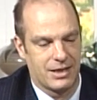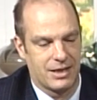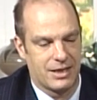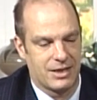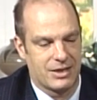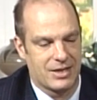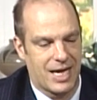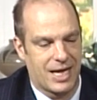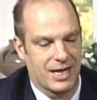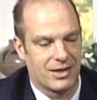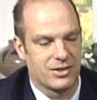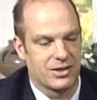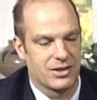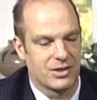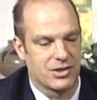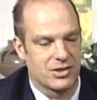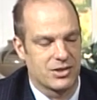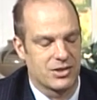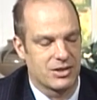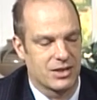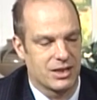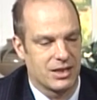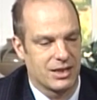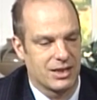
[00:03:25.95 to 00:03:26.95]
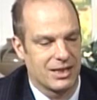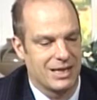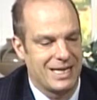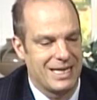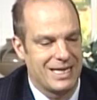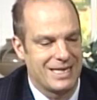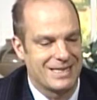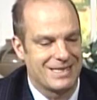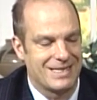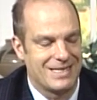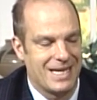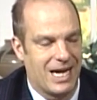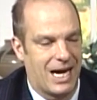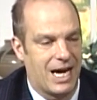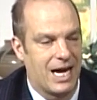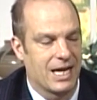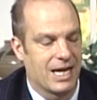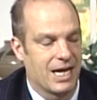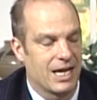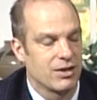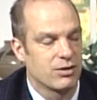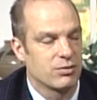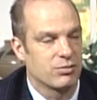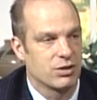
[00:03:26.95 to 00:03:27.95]
Texas is not
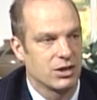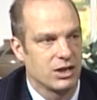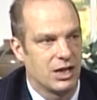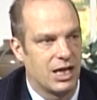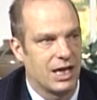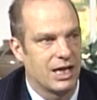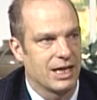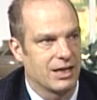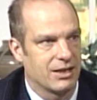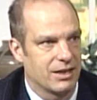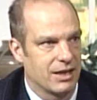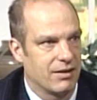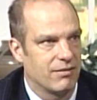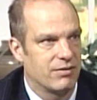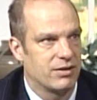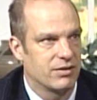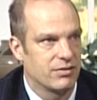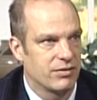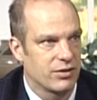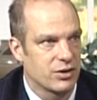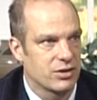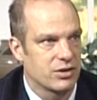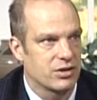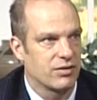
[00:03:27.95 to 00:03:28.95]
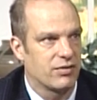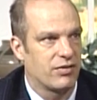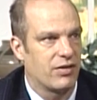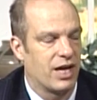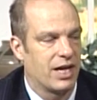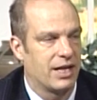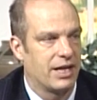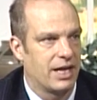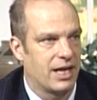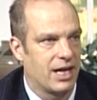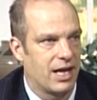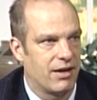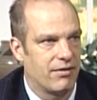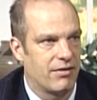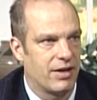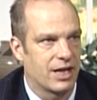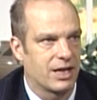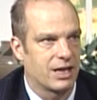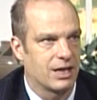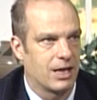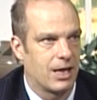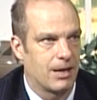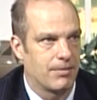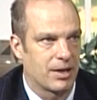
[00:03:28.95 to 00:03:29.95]
as reliant. They've diversified. They have
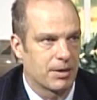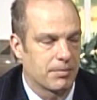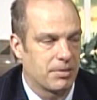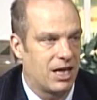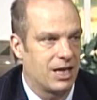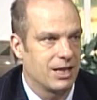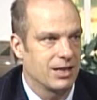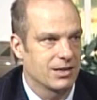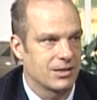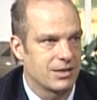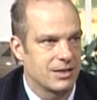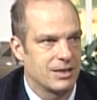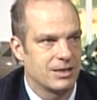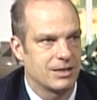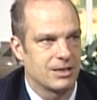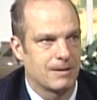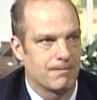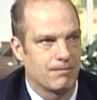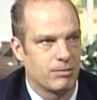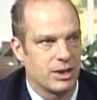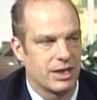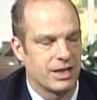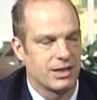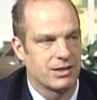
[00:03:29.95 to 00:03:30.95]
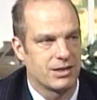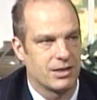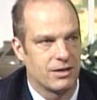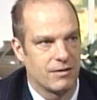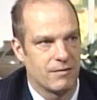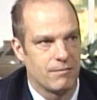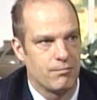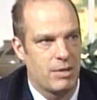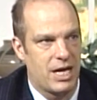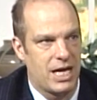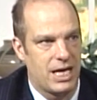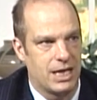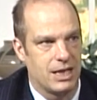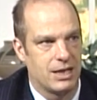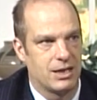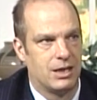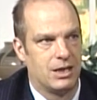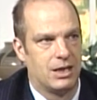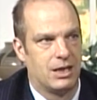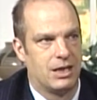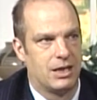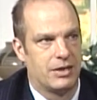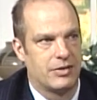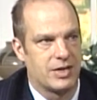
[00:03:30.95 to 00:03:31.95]
economic policies in place that have made
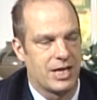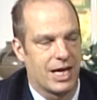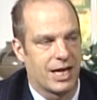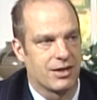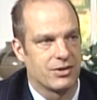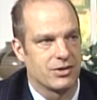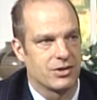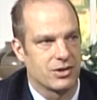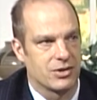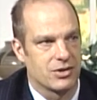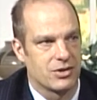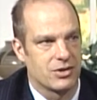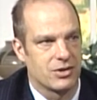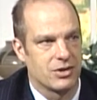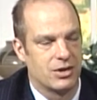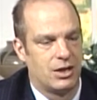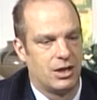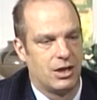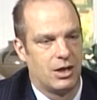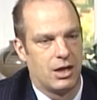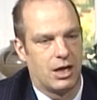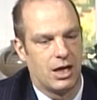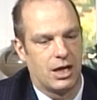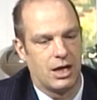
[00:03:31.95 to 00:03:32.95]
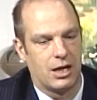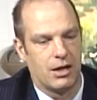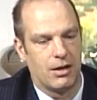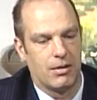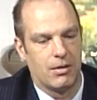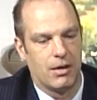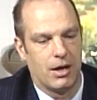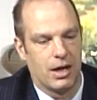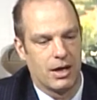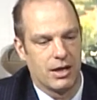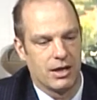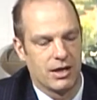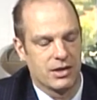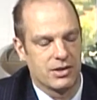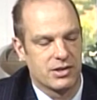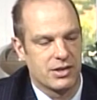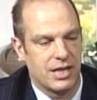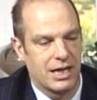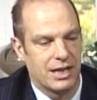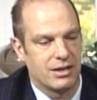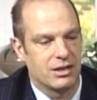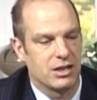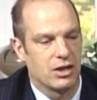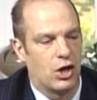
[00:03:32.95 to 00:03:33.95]
Texas a
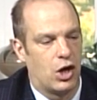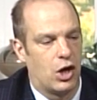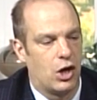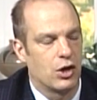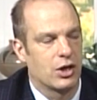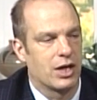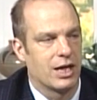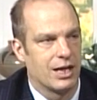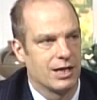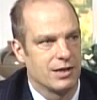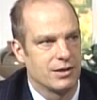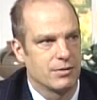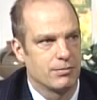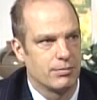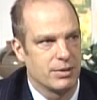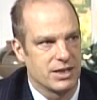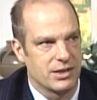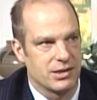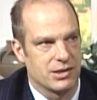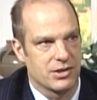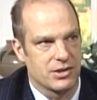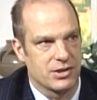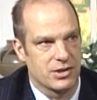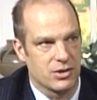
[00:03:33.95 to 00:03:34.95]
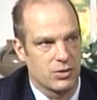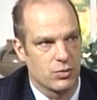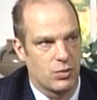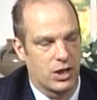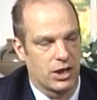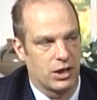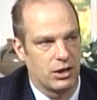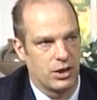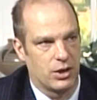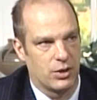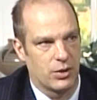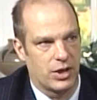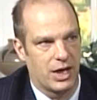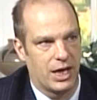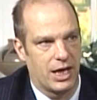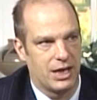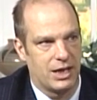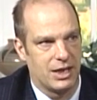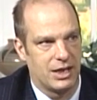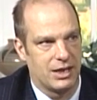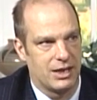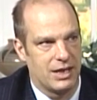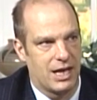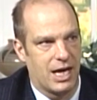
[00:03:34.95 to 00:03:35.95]
state that all kinds of businesses want to locate
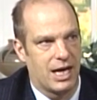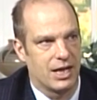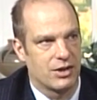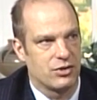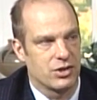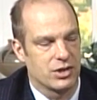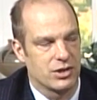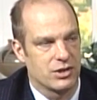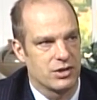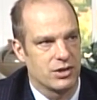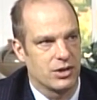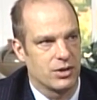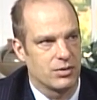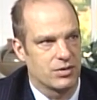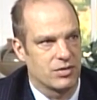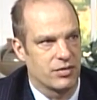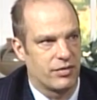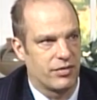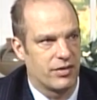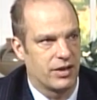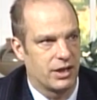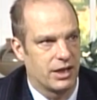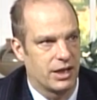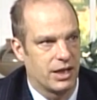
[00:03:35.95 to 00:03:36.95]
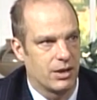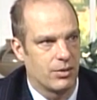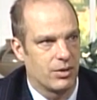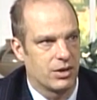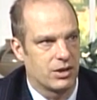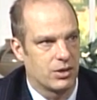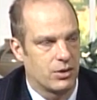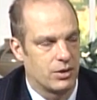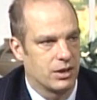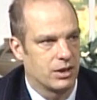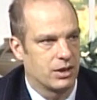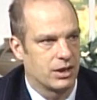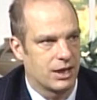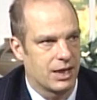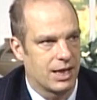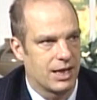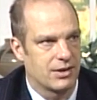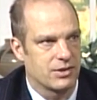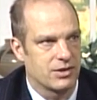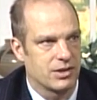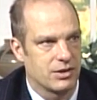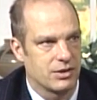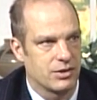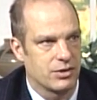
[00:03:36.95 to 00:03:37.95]
in, not just those affiliated with the oil and
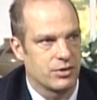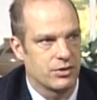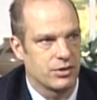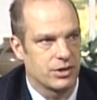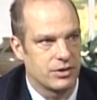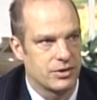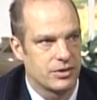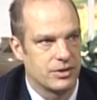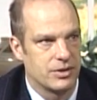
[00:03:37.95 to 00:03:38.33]
gas industries.